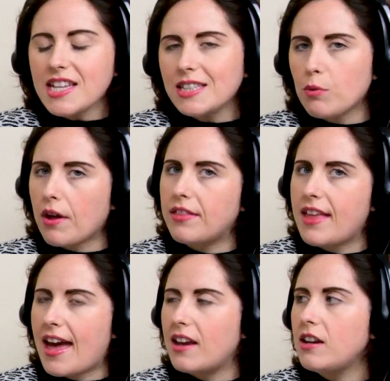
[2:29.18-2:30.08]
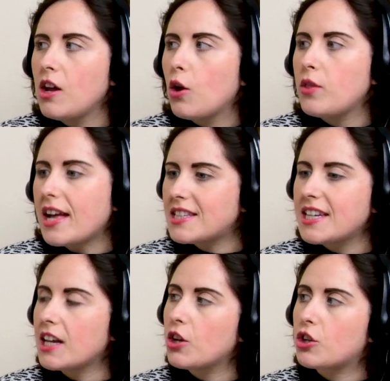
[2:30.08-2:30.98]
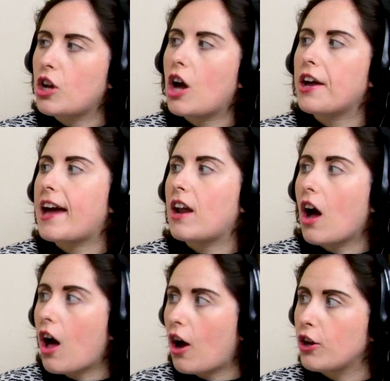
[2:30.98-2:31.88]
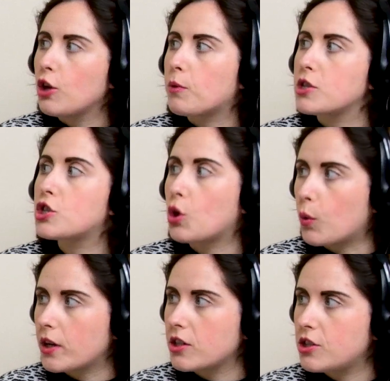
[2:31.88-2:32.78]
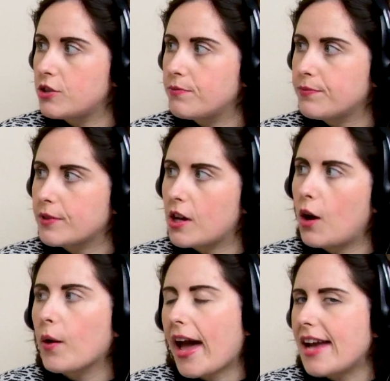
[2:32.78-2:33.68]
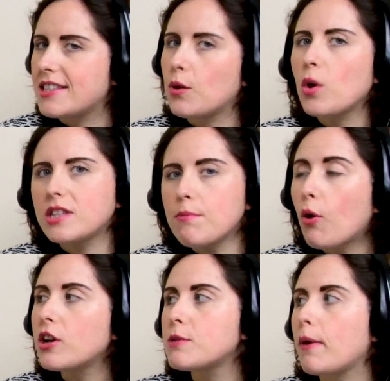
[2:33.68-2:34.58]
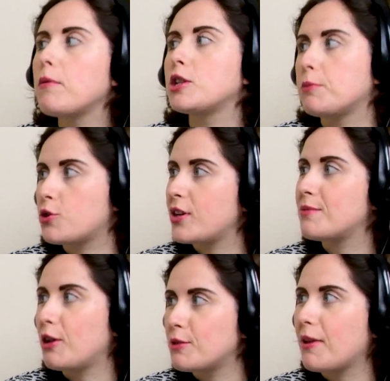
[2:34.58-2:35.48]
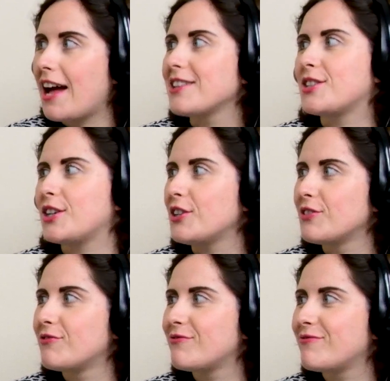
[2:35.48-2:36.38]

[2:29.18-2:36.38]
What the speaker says: this one then, let's take a look now at how you were scored. Okay, so what's important about multiple choice, multiple answer?